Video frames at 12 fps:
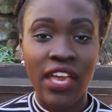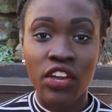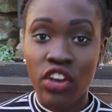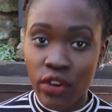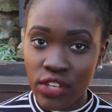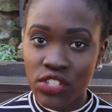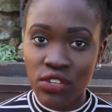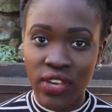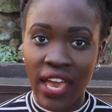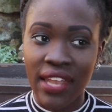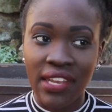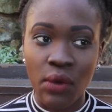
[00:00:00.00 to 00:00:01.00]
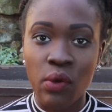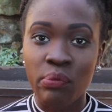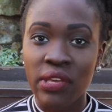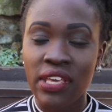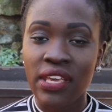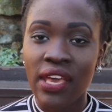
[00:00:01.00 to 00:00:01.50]
going to Uganda will
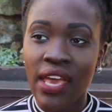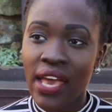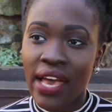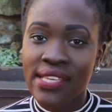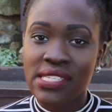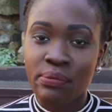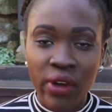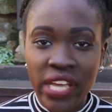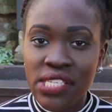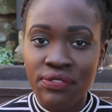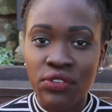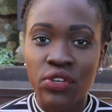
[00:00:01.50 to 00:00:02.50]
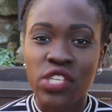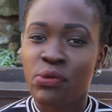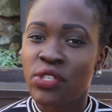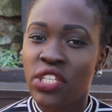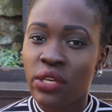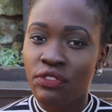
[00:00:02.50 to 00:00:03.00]
be a surprise for you,
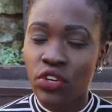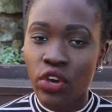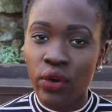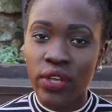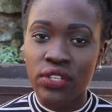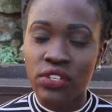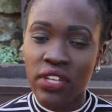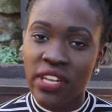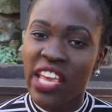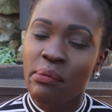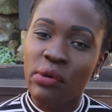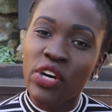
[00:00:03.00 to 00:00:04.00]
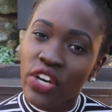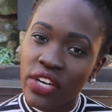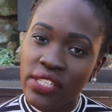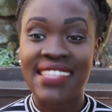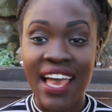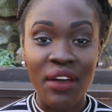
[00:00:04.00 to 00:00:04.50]
especially if you go into the
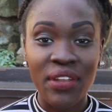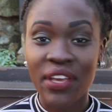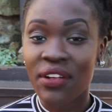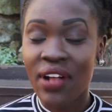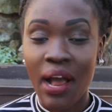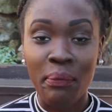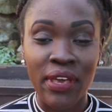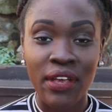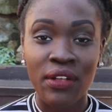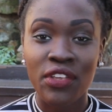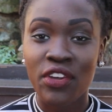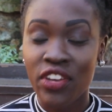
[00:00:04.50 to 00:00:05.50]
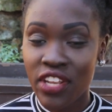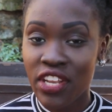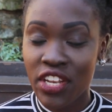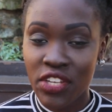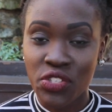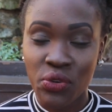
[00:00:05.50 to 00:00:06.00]
neighborhood. Downhill, uphill, you're gonna
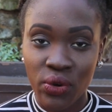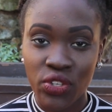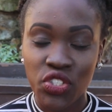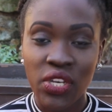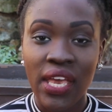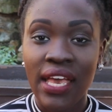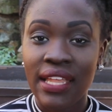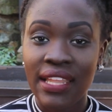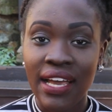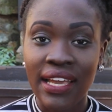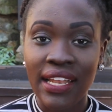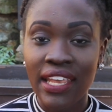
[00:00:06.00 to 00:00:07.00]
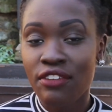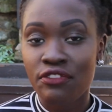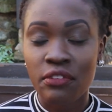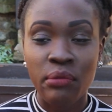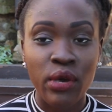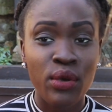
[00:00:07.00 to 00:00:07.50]
need a torch. Luckily
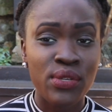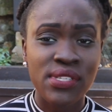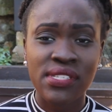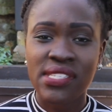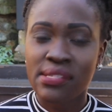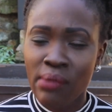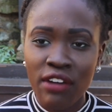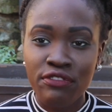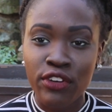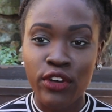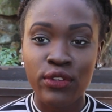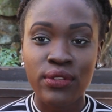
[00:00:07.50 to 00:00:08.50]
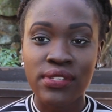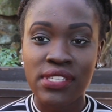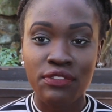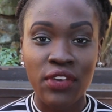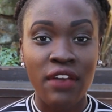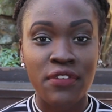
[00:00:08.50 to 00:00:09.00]
for most smartphones,
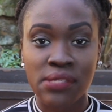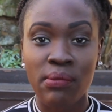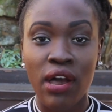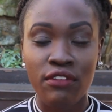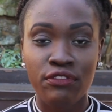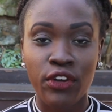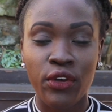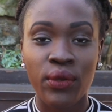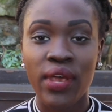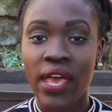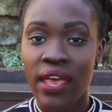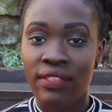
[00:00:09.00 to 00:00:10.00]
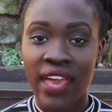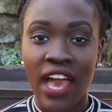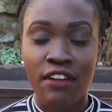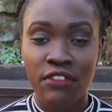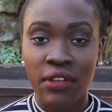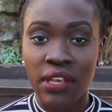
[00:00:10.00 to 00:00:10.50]
if you have a smartphone, they
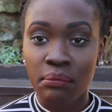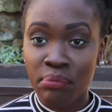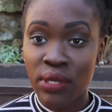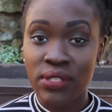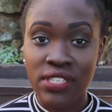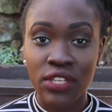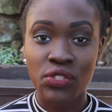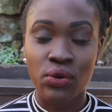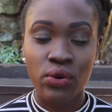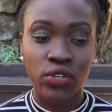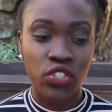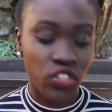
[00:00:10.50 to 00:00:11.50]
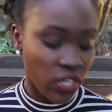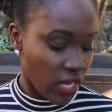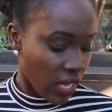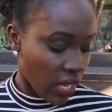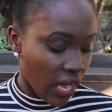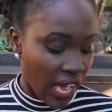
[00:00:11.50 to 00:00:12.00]
have a built-in torch.
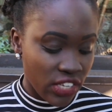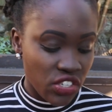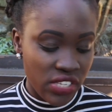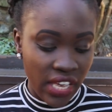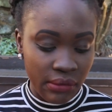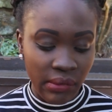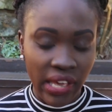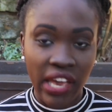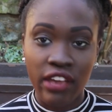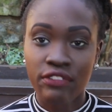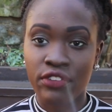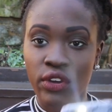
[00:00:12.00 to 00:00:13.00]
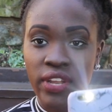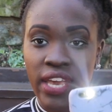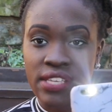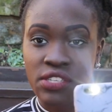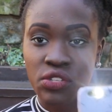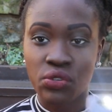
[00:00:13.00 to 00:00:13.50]
I just had my iPhone, it
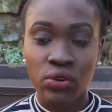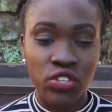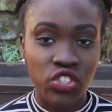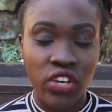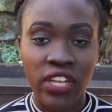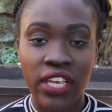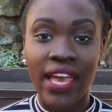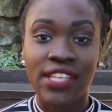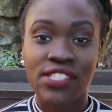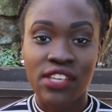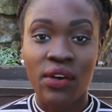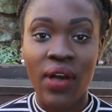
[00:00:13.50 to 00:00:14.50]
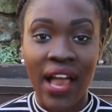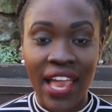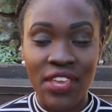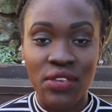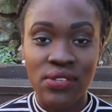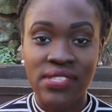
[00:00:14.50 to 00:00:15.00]
has a torch on it, and so I
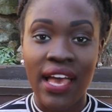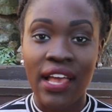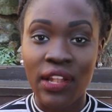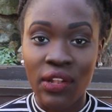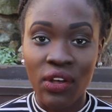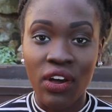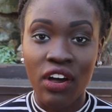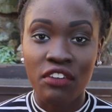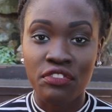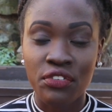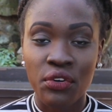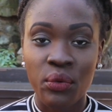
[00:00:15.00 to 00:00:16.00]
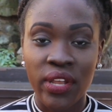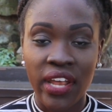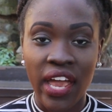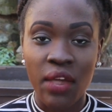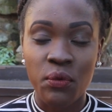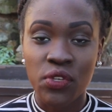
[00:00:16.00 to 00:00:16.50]
use that a lot for when
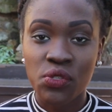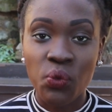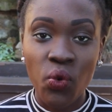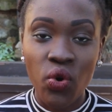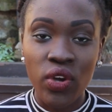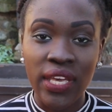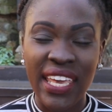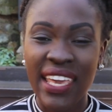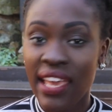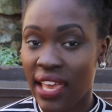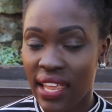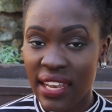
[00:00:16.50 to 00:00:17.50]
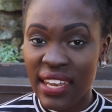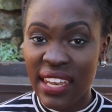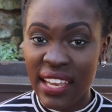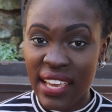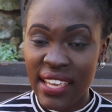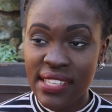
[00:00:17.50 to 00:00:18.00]
I was walking at
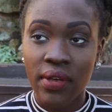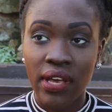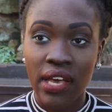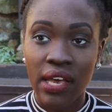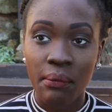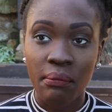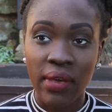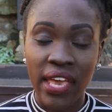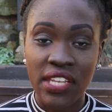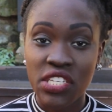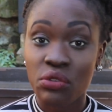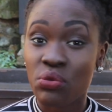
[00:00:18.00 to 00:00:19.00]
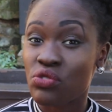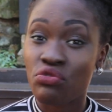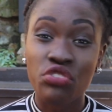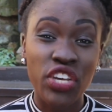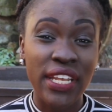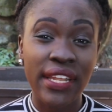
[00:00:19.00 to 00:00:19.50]
night, and it was
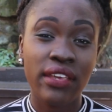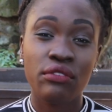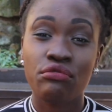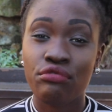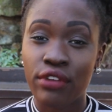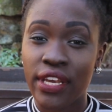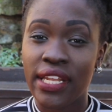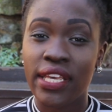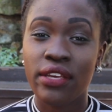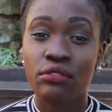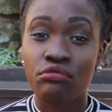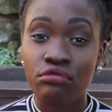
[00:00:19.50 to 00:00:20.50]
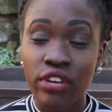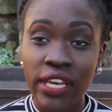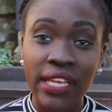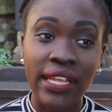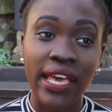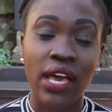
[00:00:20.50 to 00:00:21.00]

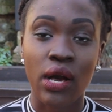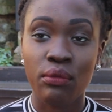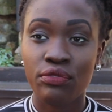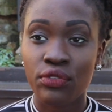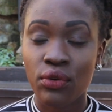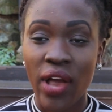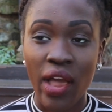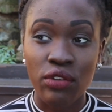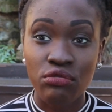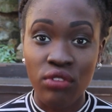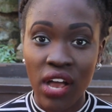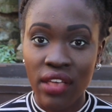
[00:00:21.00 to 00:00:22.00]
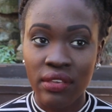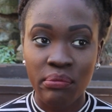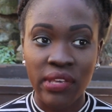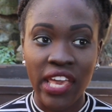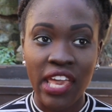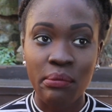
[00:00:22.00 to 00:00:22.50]
really helpful. I would rather
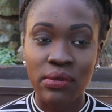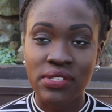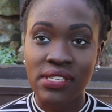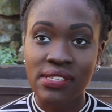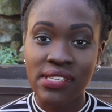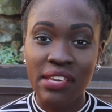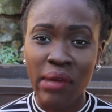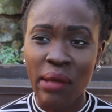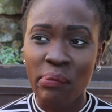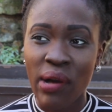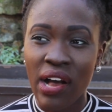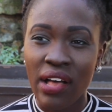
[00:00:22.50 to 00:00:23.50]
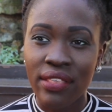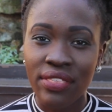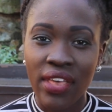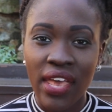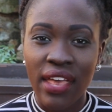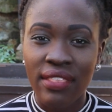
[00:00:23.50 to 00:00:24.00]
be able to see my path
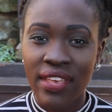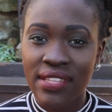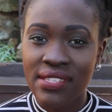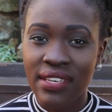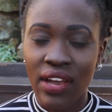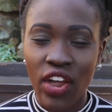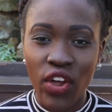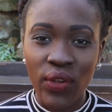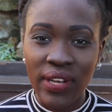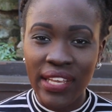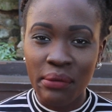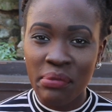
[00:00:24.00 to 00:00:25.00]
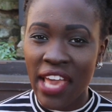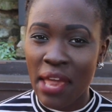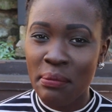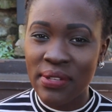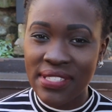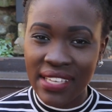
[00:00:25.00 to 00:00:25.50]
than to only be
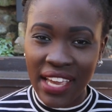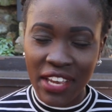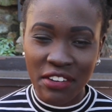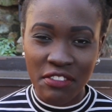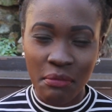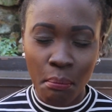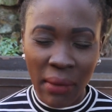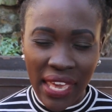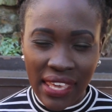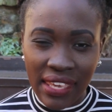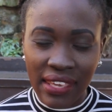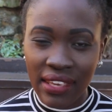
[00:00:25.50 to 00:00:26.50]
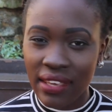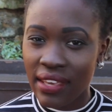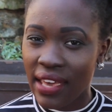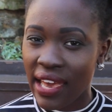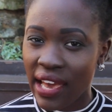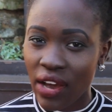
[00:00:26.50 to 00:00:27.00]
able to kind of make
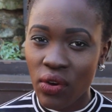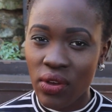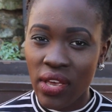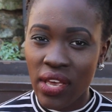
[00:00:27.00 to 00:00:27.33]
it out